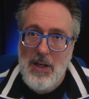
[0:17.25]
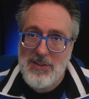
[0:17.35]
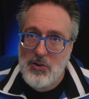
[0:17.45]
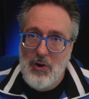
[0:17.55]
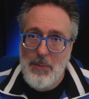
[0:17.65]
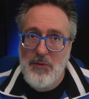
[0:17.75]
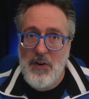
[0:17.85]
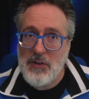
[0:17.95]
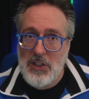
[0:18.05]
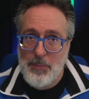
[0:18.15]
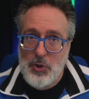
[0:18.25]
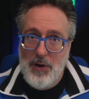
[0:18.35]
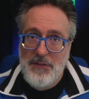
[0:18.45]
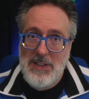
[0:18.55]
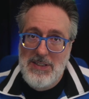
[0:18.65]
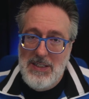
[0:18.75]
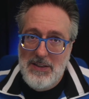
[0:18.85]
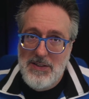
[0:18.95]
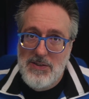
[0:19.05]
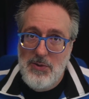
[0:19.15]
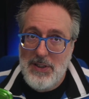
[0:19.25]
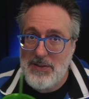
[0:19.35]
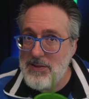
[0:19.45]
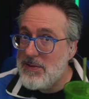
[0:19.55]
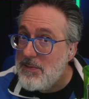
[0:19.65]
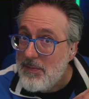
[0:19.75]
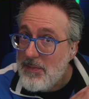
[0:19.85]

So grab your favorite cup of coffee or tea and let's do this.